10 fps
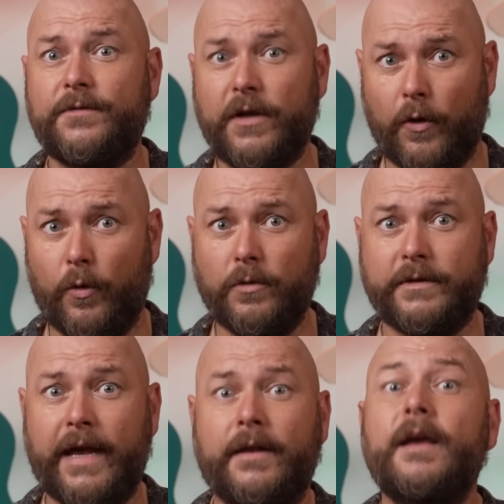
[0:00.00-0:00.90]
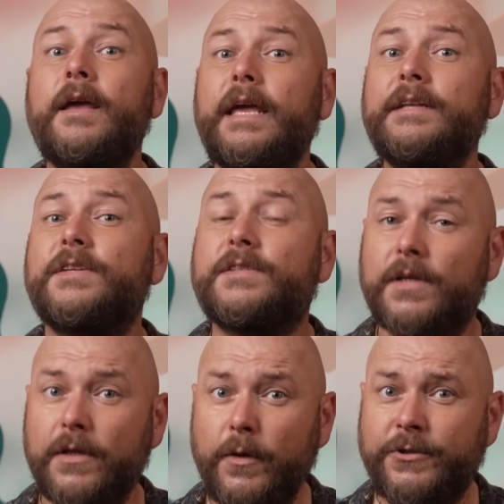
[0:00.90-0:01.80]
of the gold and into
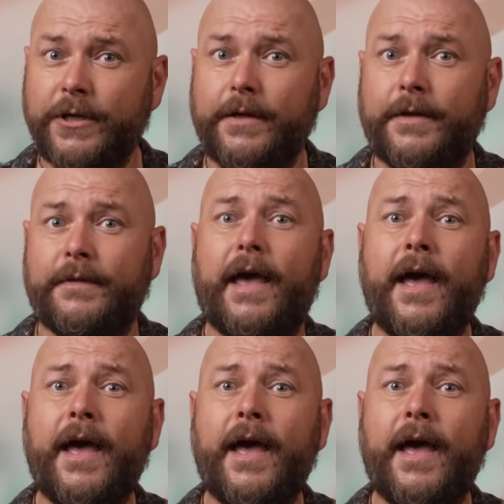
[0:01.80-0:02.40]
solution in the